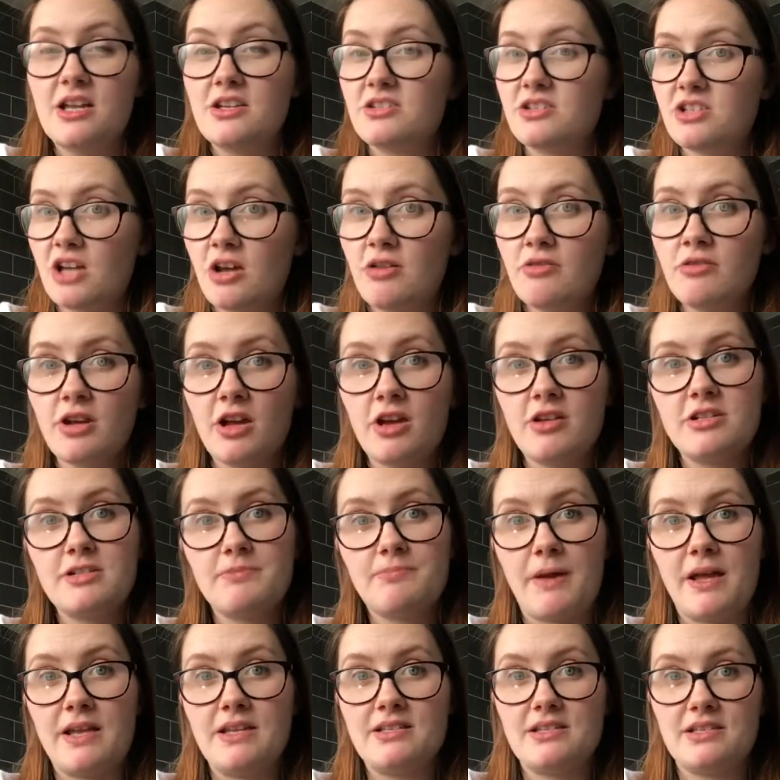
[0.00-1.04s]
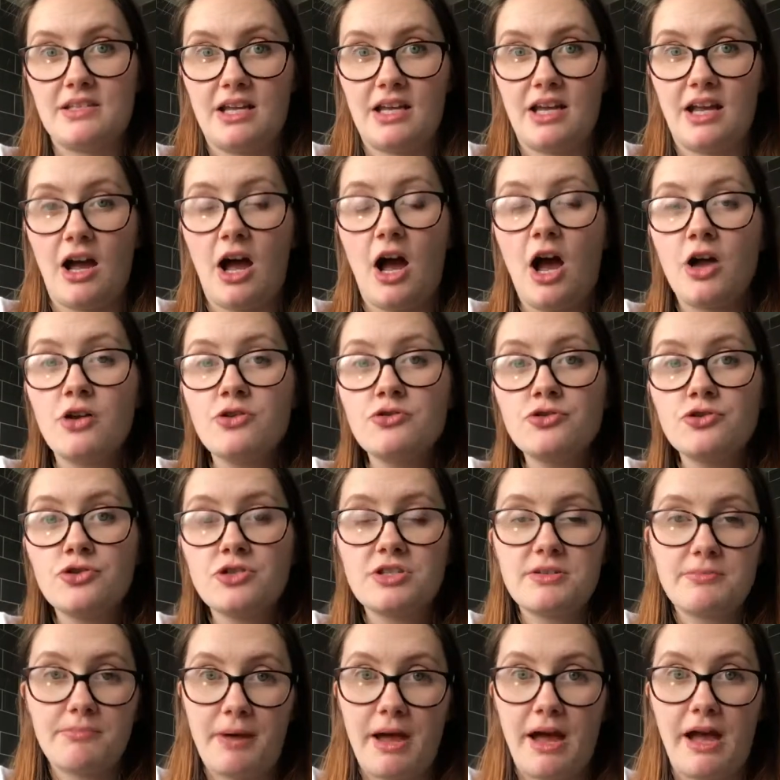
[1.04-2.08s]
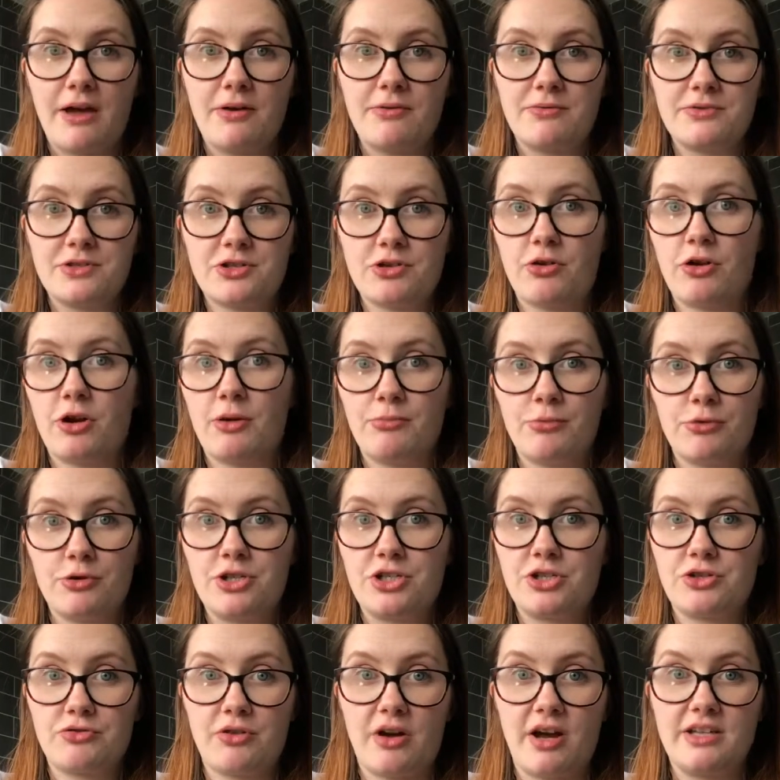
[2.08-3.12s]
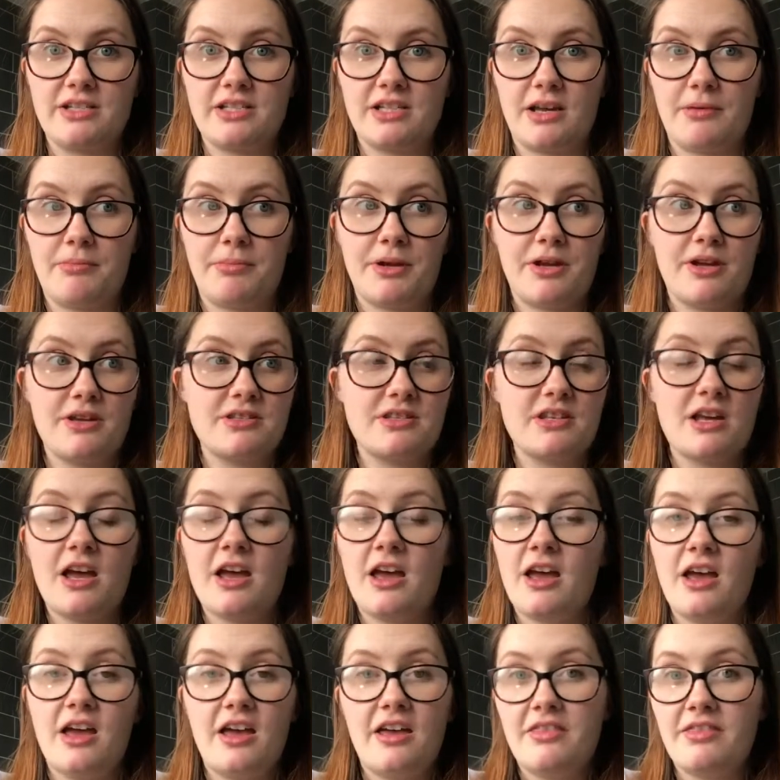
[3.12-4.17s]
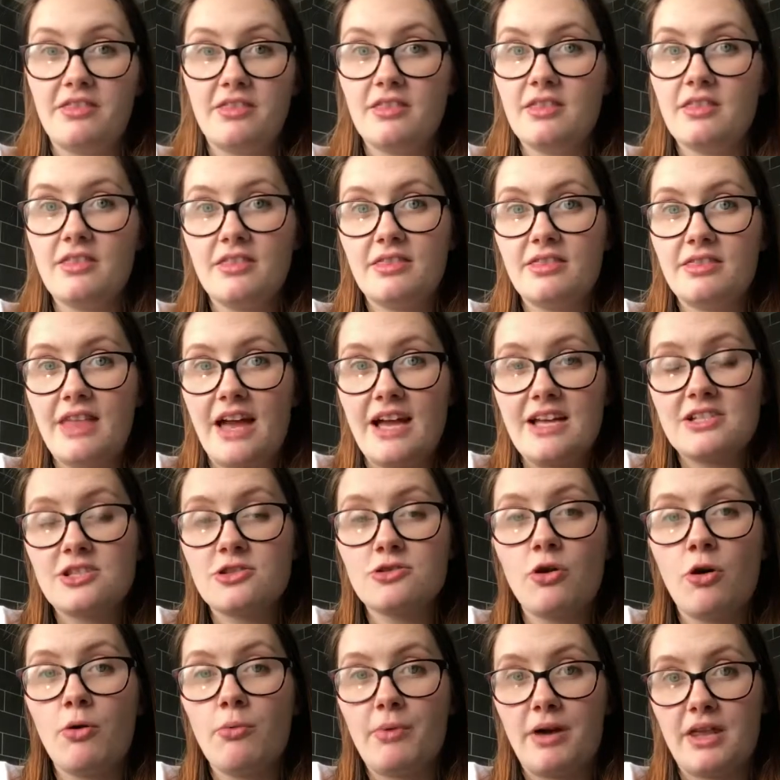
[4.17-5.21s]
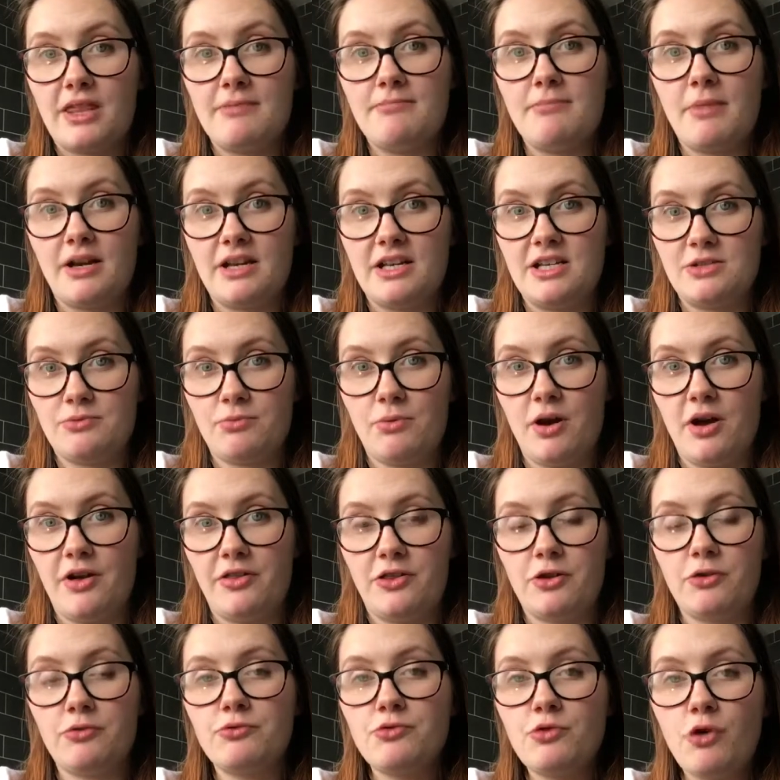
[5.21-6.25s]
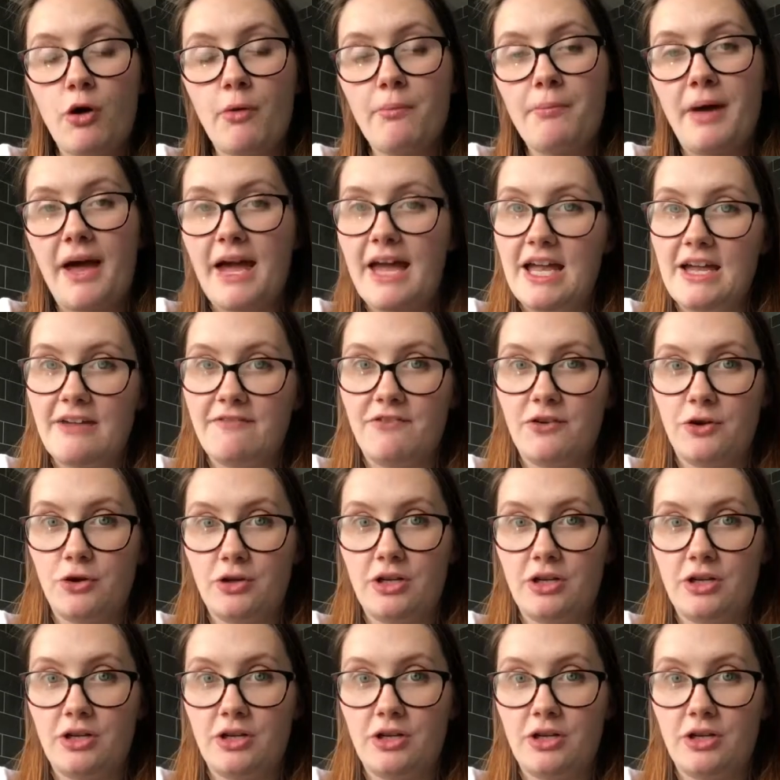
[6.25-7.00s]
Don't go spending hundreds of pounds on a moisturiser, because that's not where the money's worth. You're not paying for